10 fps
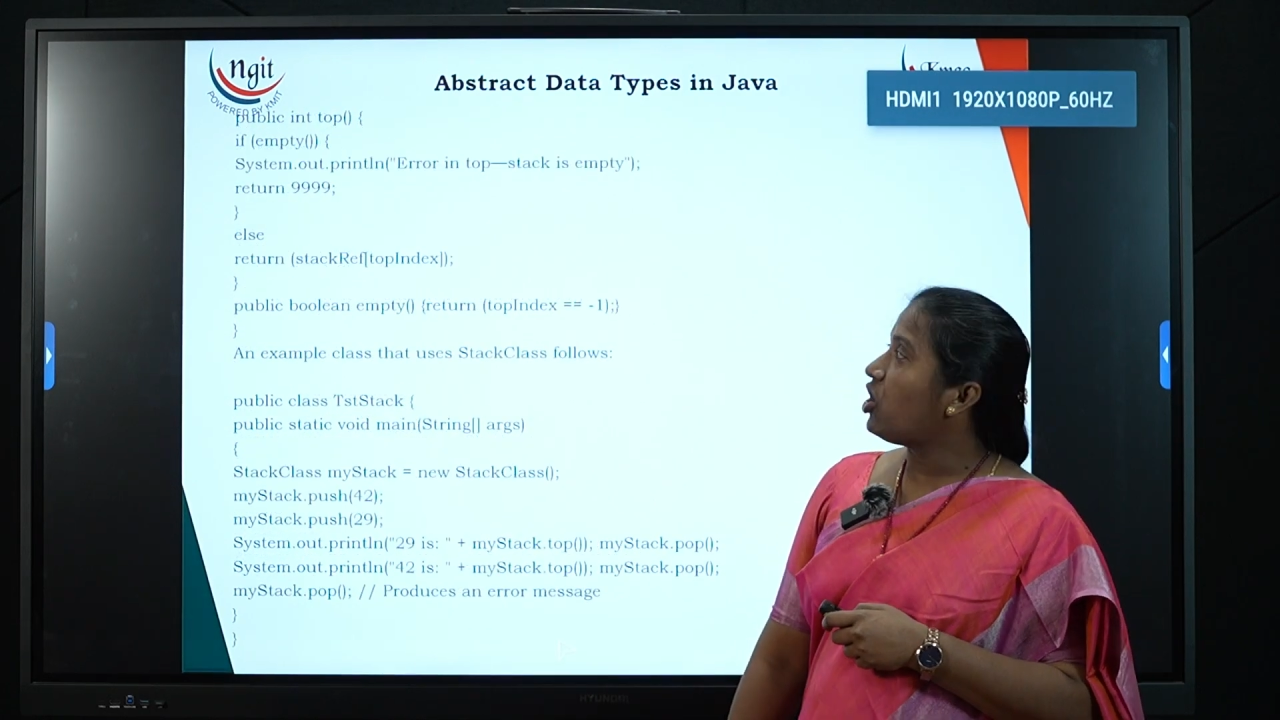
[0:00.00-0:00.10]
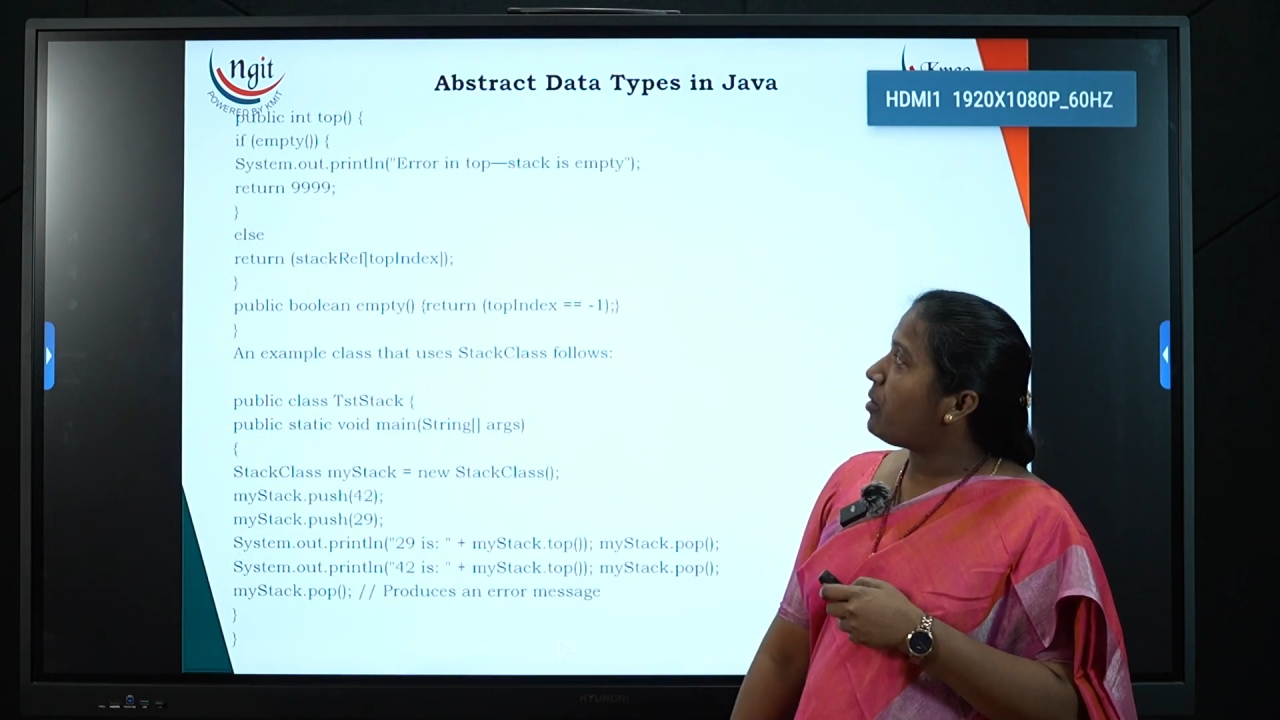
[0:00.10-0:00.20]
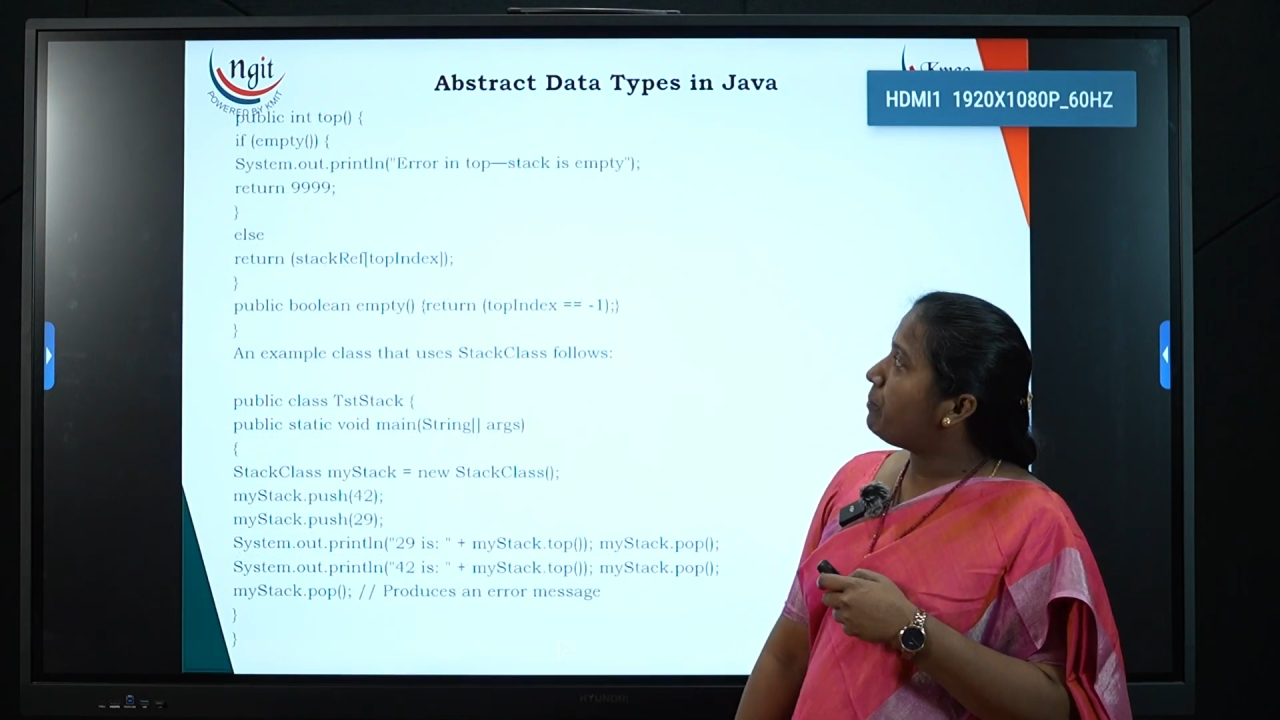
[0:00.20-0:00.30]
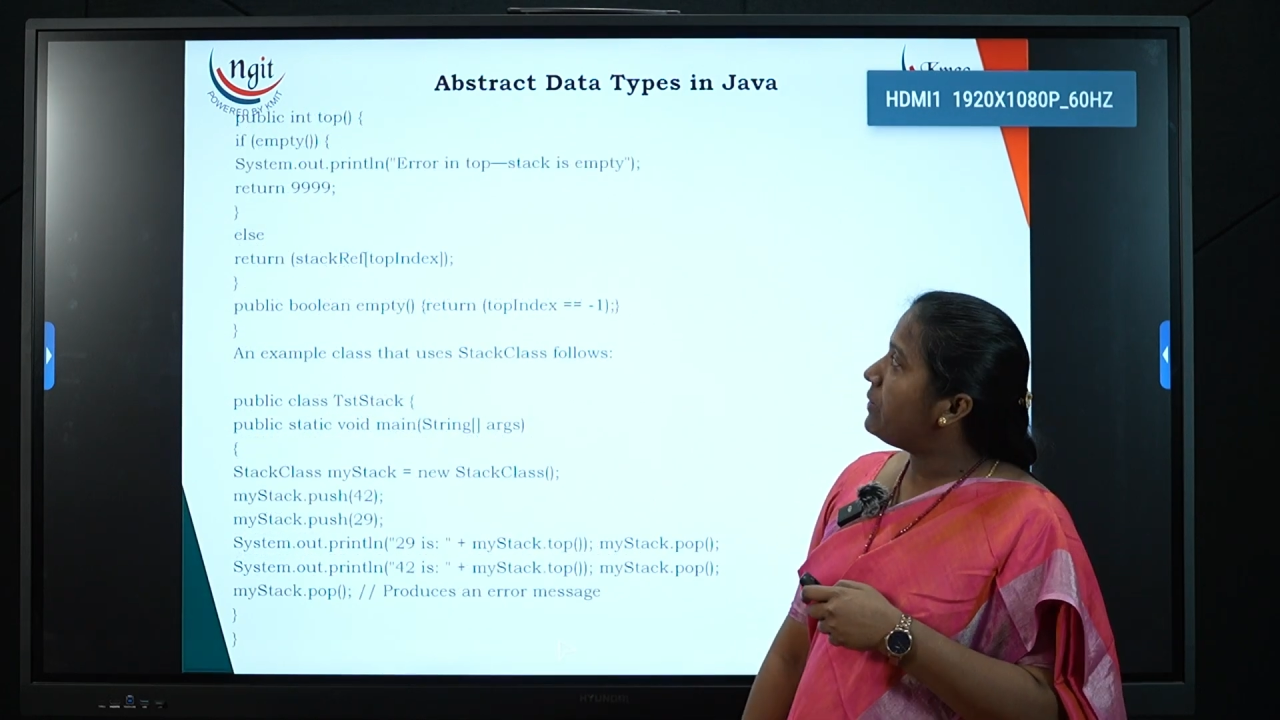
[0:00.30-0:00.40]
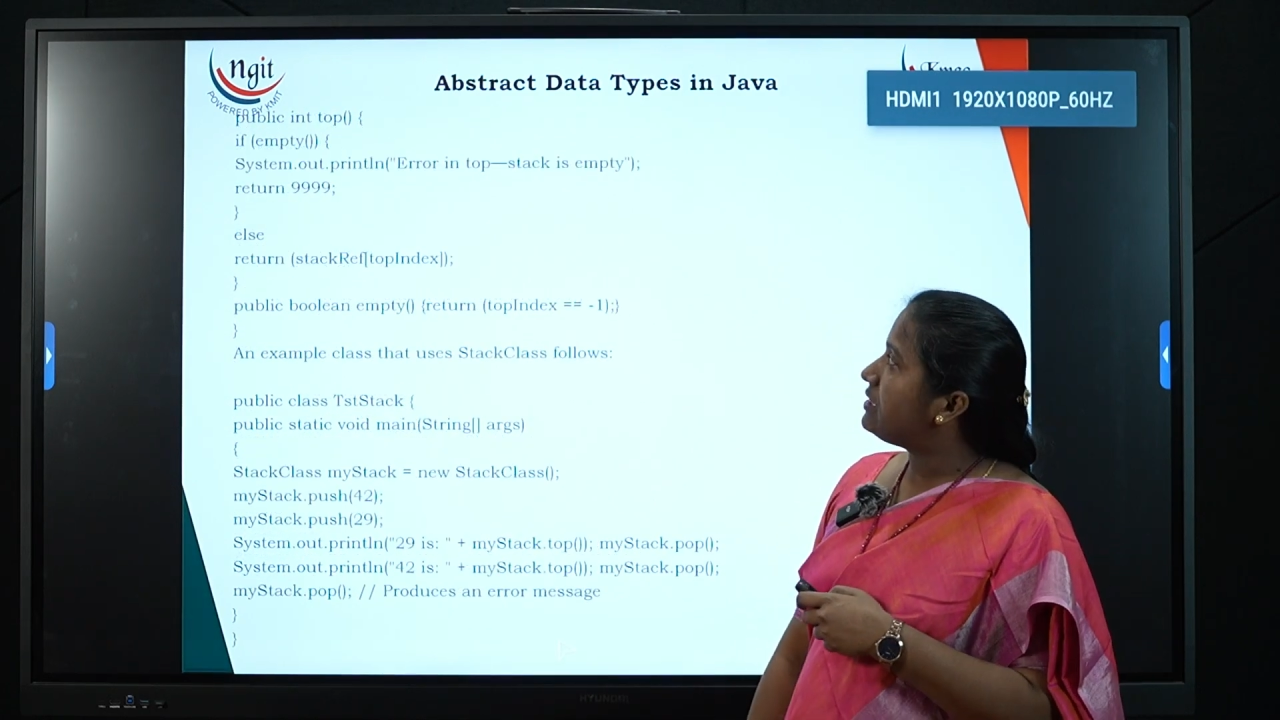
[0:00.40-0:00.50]

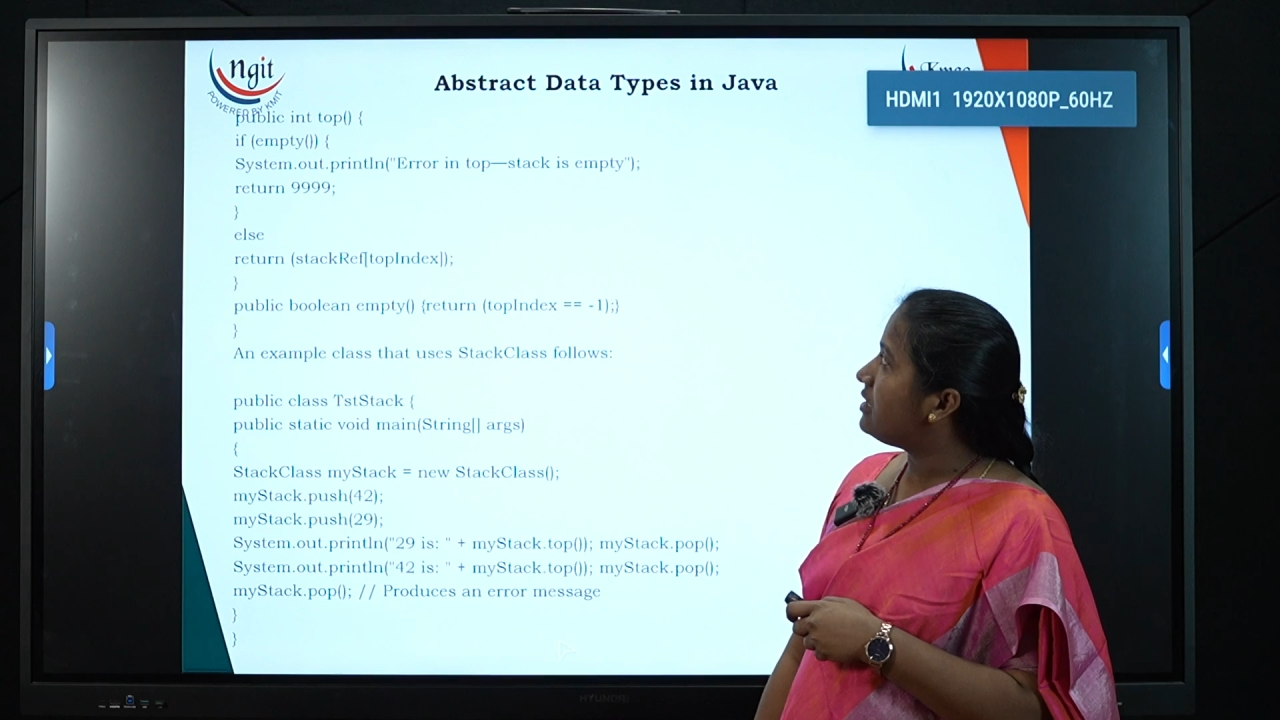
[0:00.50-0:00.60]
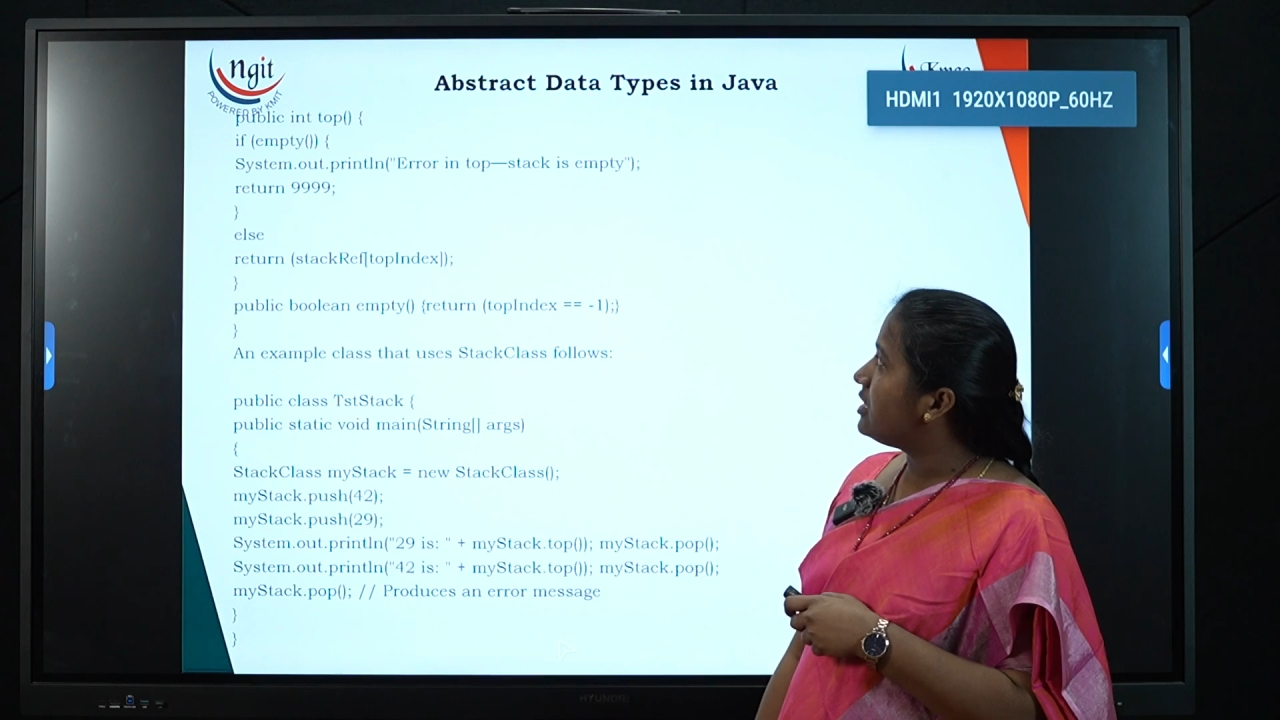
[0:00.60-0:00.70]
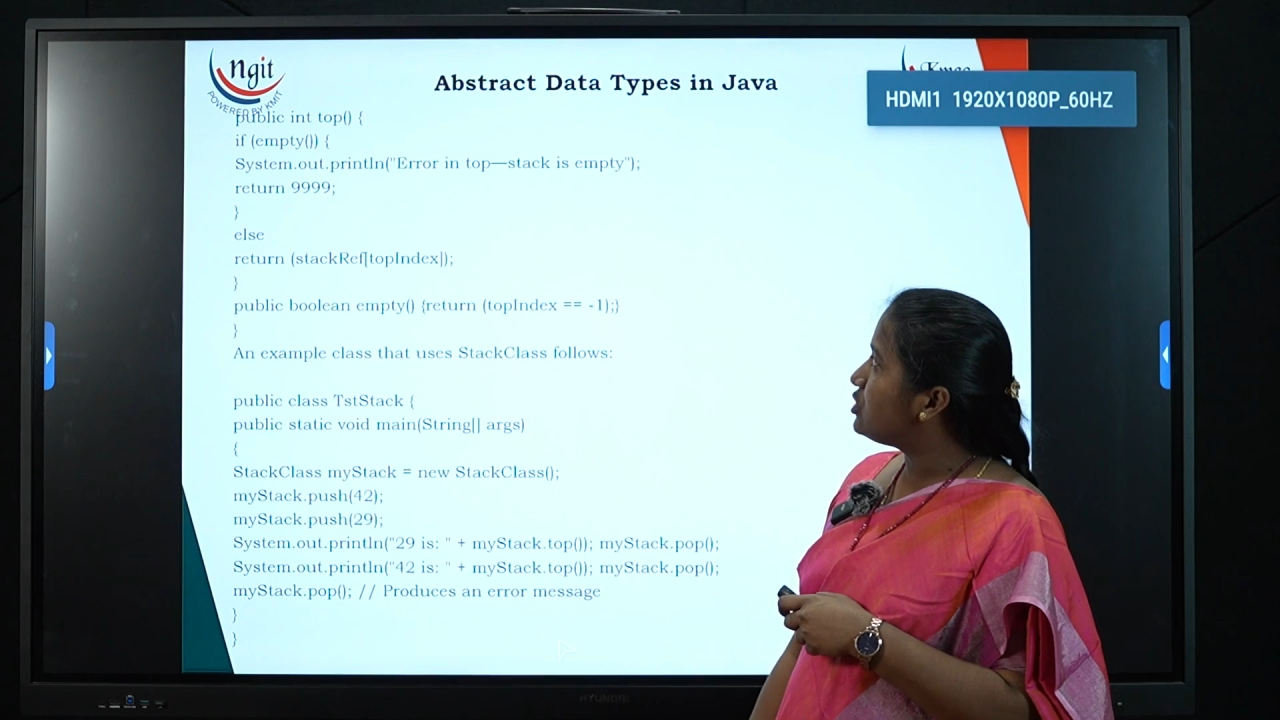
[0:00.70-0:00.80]
Top method